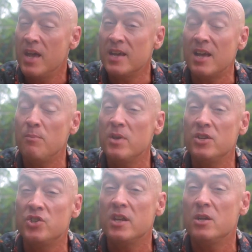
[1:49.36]
It can
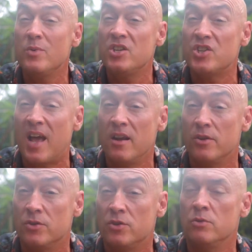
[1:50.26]
be a genuine
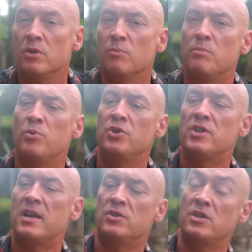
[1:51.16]
challenge. You can be
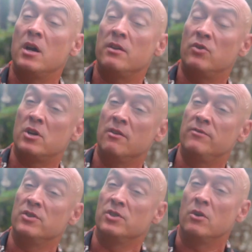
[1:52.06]
pushed outside of your
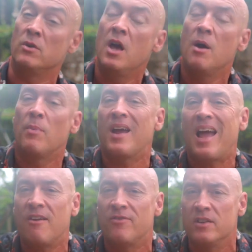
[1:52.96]
comfort zone by
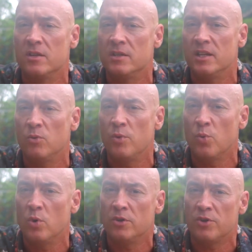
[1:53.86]
having to deal
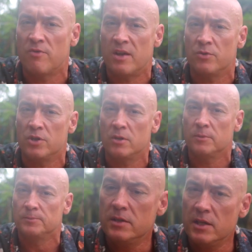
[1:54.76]
with the world around you.
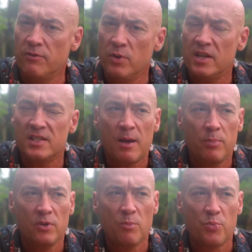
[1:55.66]
To give you an
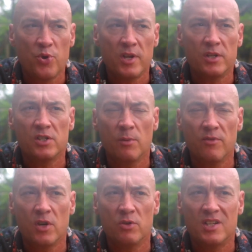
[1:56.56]
example that brings some
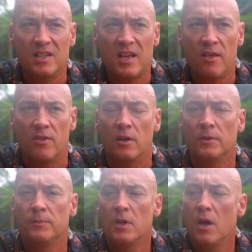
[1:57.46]
of those together
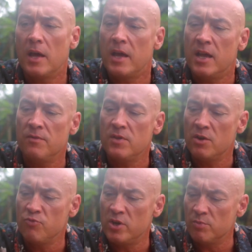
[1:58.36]
in
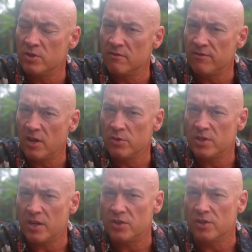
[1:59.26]
the enrichment and flow
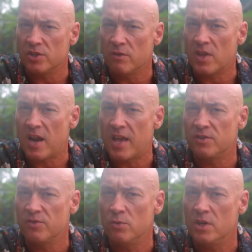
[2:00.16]
sessions over the
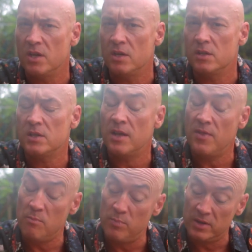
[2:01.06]
last few years,
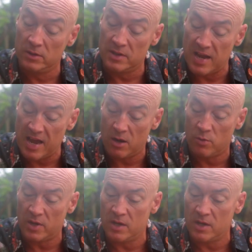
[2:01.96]
and then build now